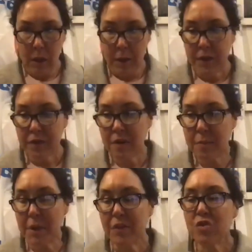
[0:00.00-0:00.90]
this
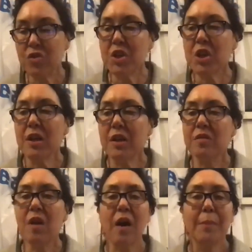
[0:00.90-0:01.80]
administration
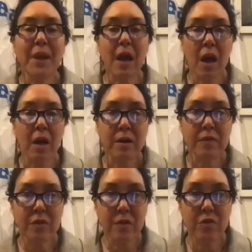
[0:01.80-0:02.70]
has gone beyond
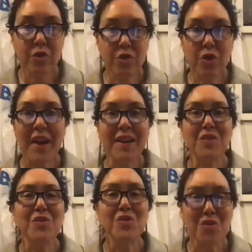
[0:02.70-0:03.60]
trying
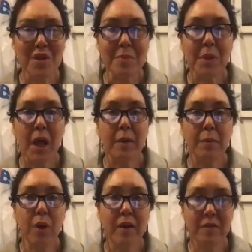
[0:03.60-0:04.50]
to streamline
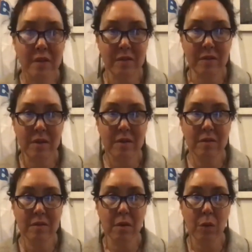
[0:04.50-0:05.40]

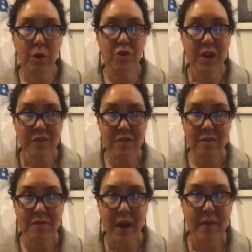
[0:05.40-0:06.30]
processes or
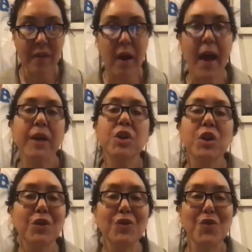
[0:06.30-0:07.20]
justify their
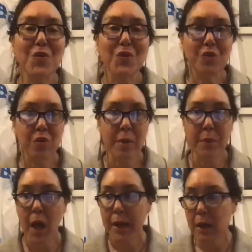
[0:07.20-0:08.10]
actions through
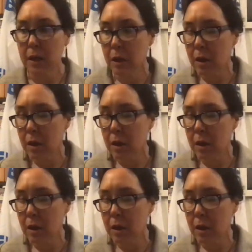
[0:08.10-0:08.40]
streamlining.